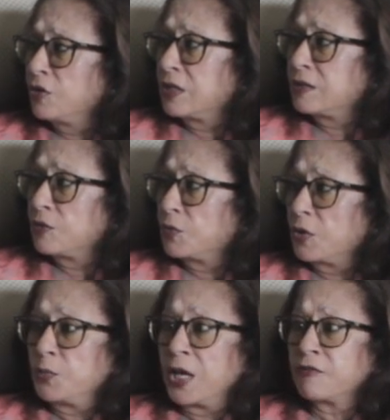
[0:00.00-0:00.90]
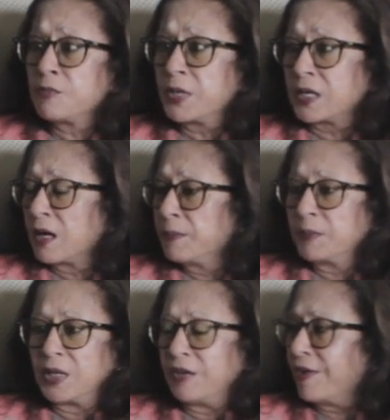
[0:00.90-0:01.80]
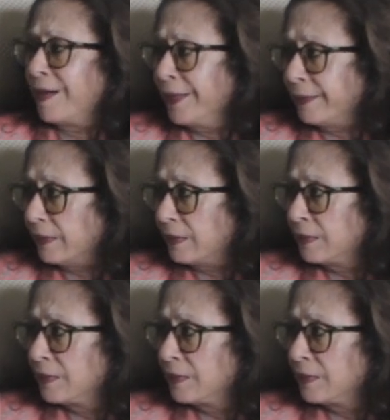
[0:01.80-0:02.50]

That we haven't become Iran.